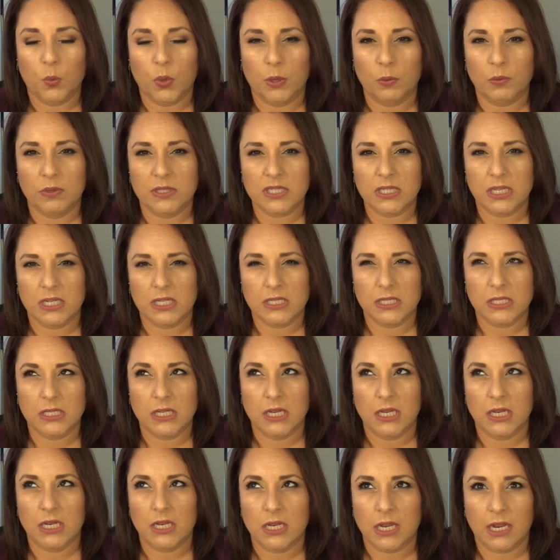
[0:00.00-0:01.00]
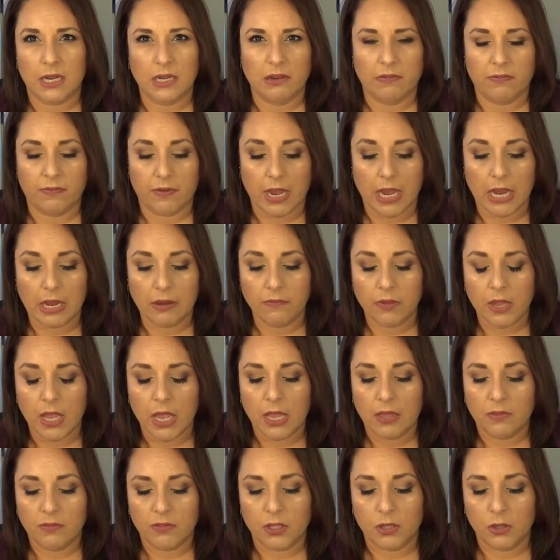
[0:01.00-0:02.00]
It was $16.95.
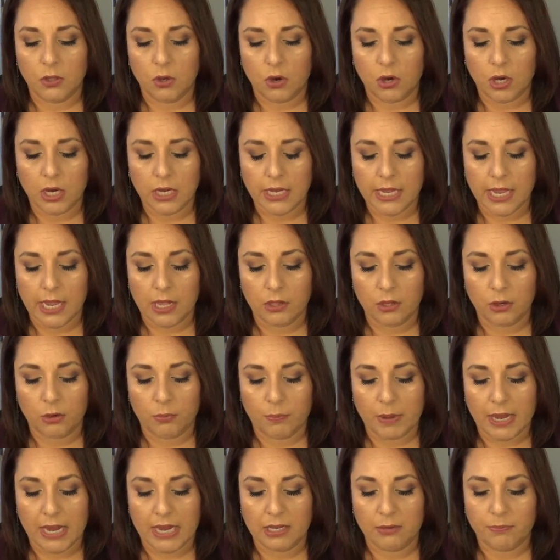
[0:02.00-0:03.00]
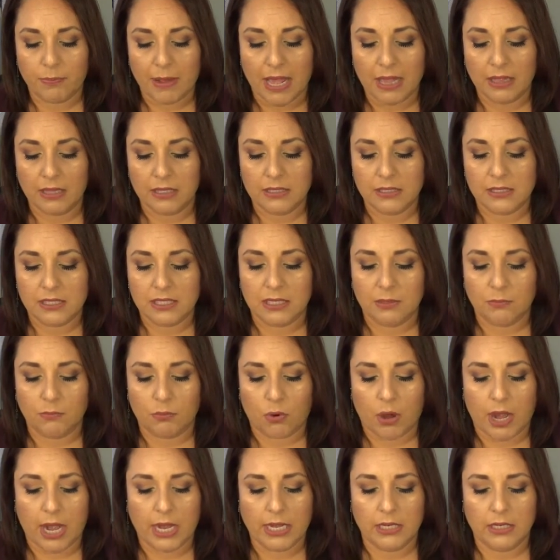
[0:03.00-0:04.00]
The Laura Geller Bake Balance and
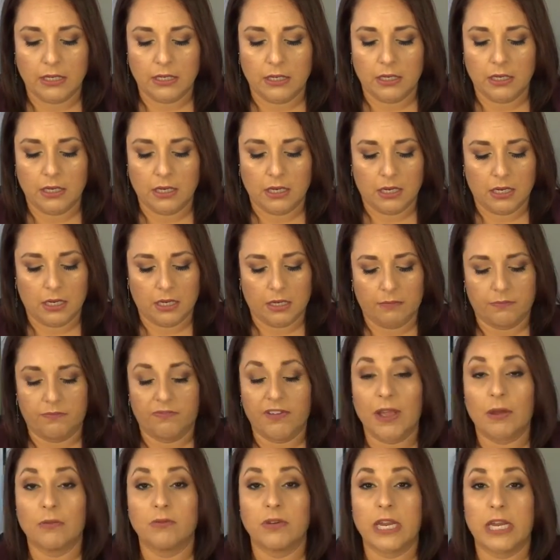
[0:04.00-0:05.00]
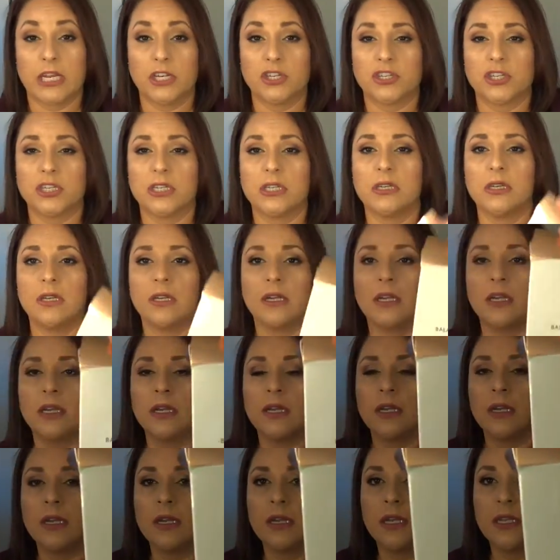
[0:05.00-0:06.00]
Brighten foundation.
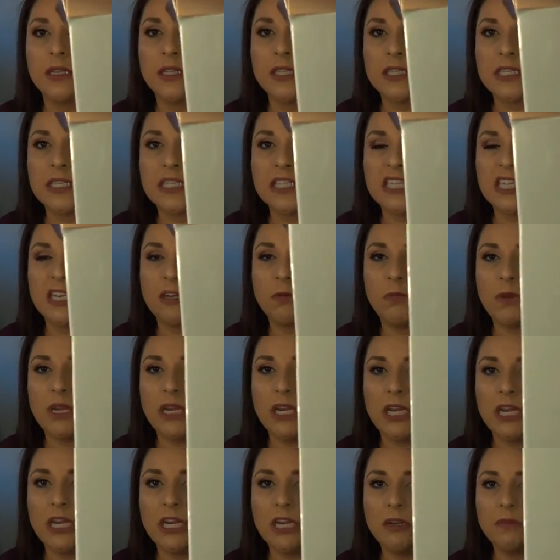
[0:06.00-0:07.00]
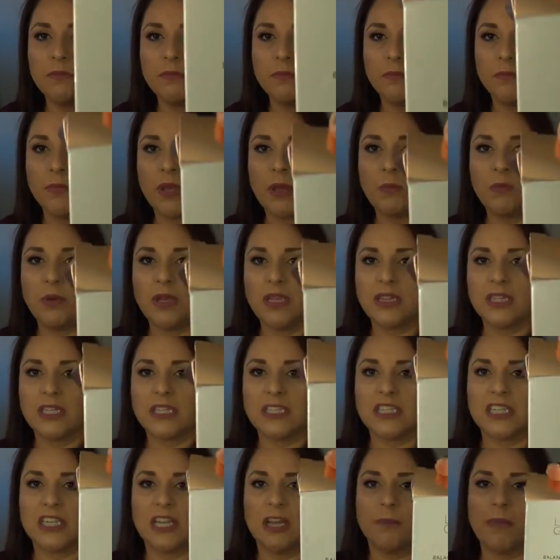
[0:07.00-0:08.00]
This is in medium. I picked
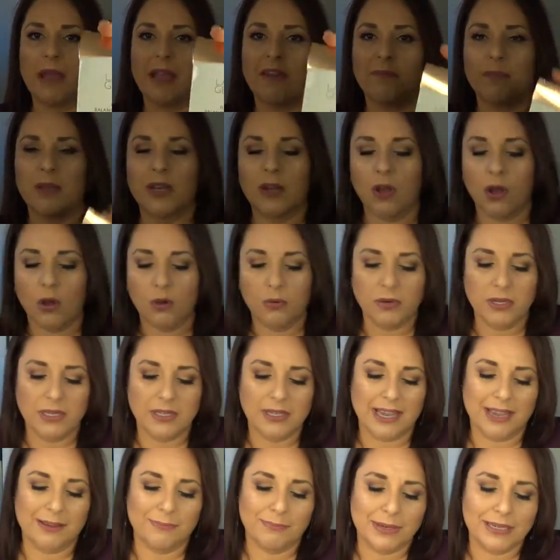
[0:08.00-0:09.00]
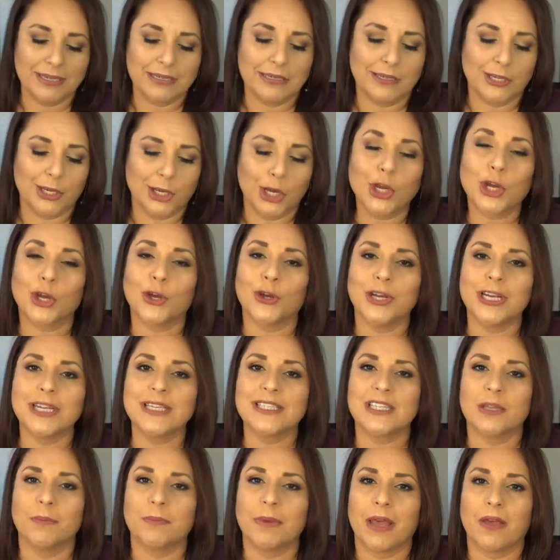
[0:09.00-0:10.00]
this up. I've been
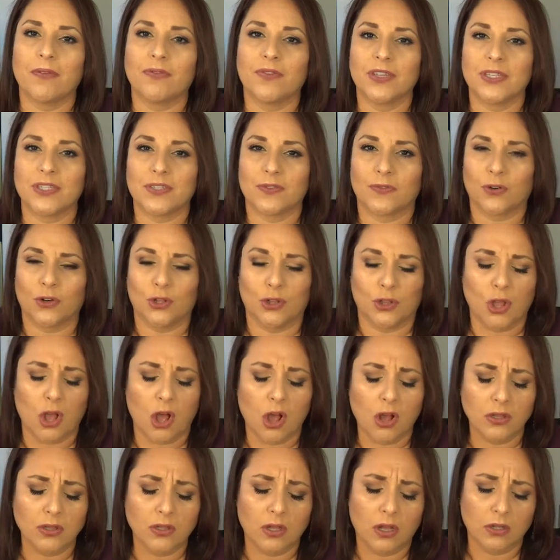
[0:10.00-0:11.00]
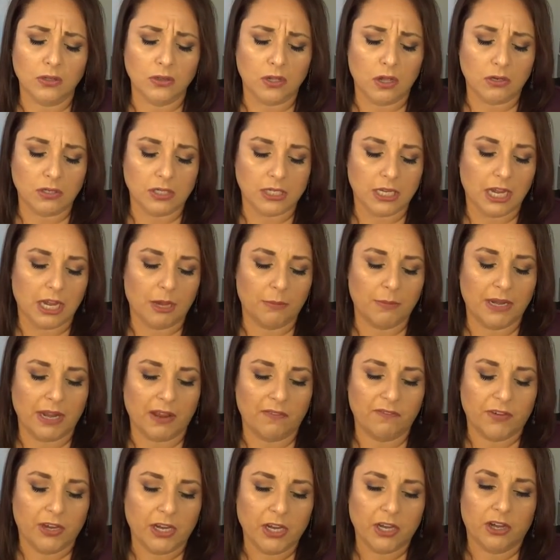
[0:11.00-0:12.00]
curious about this for a long time, and
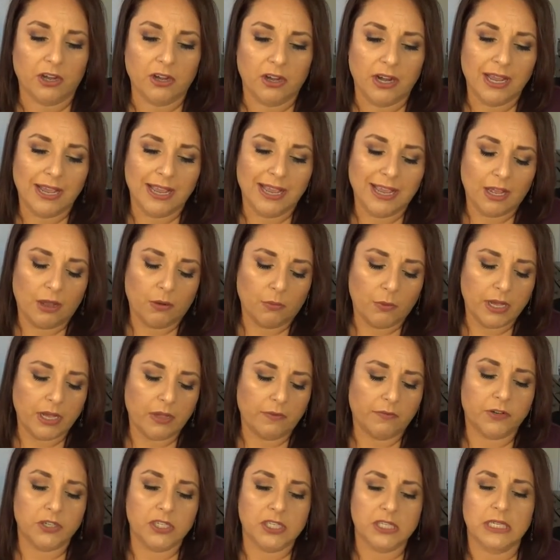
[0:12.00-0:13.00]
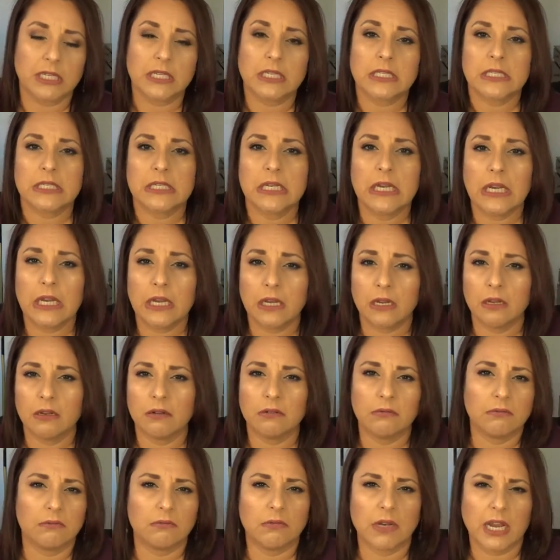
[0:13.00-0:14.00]
I figured, well, for
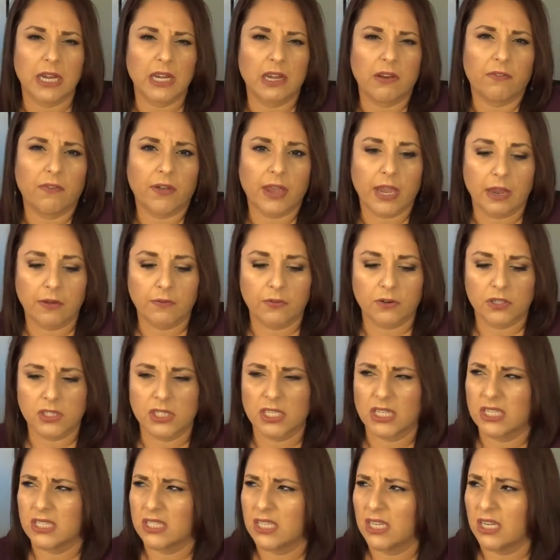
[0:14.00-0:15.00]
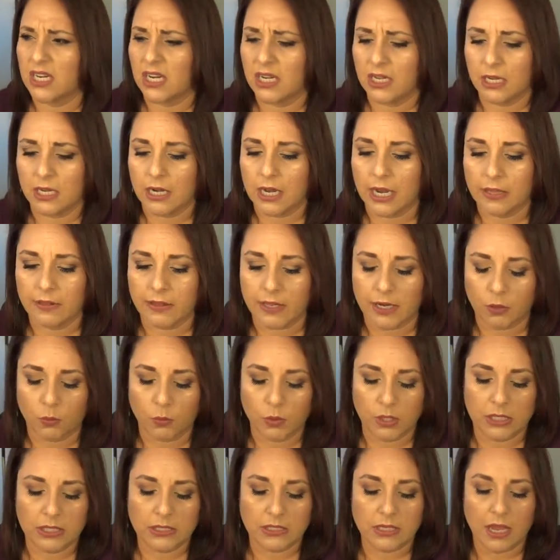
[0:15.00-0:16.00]
$16.95 or $16.99 that it
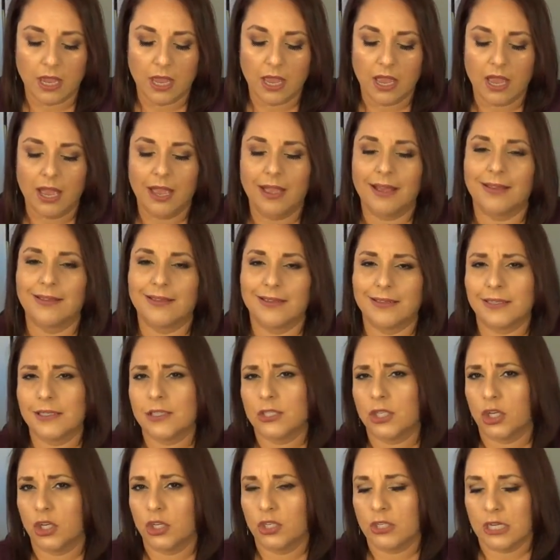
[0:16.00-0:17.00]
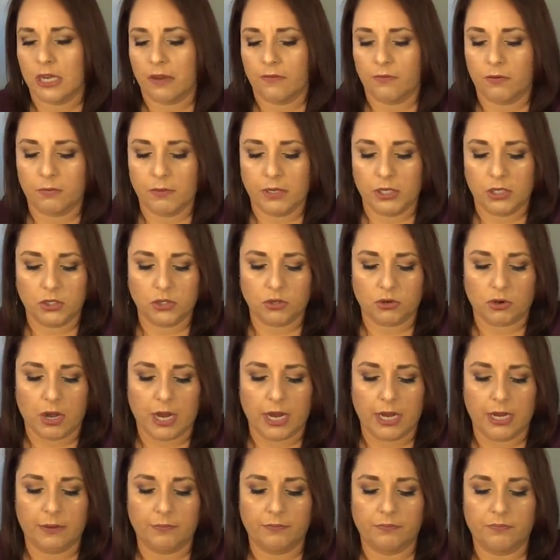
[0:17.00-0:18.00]
was, it's a good time for me to
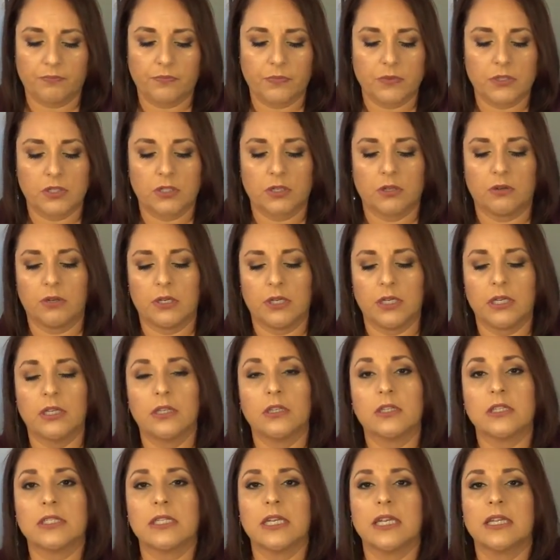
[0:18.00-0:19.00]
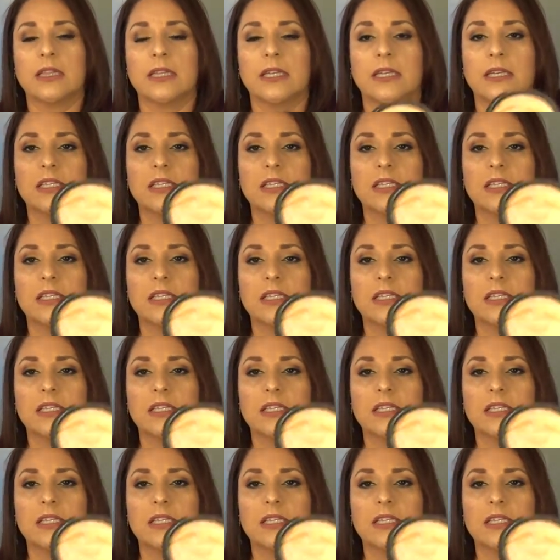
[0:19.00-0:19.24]
try it. So, and it looks like